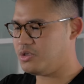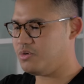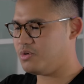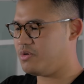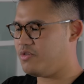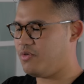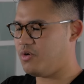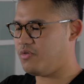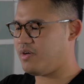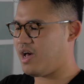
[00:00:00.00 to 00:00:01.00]
two, three,
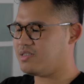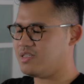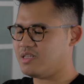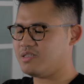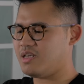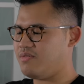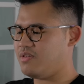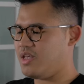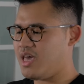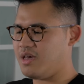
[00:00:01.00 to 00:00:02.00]
four, five, six,
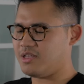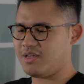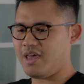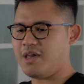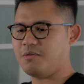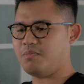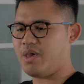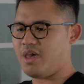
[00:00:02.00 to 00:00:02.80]
seven, eight. Eight